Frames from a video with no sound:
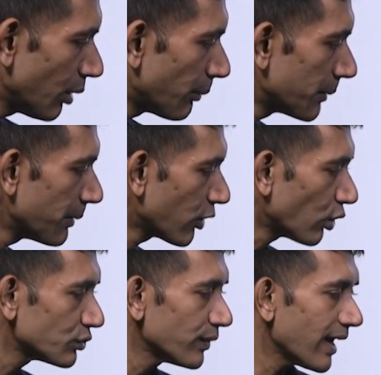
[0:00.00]
But
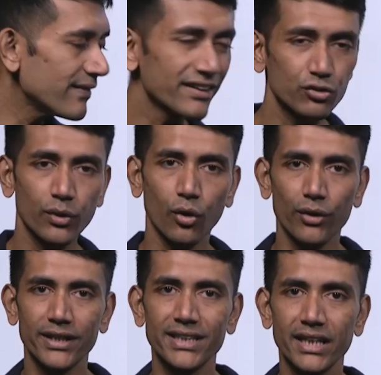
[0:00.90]
because we have x square
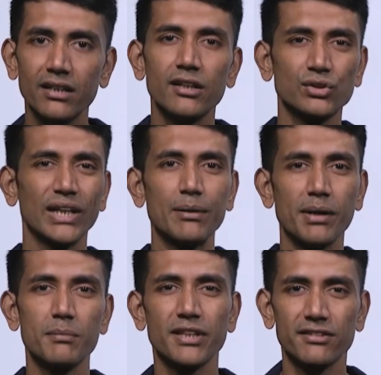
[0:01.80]
already there, that
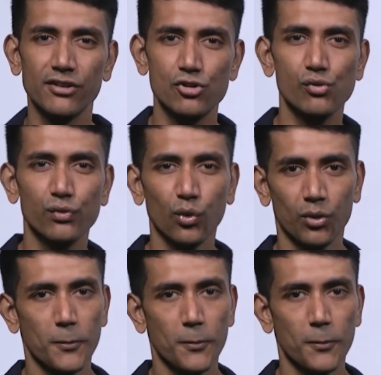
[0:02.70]
becomes x raised to 4.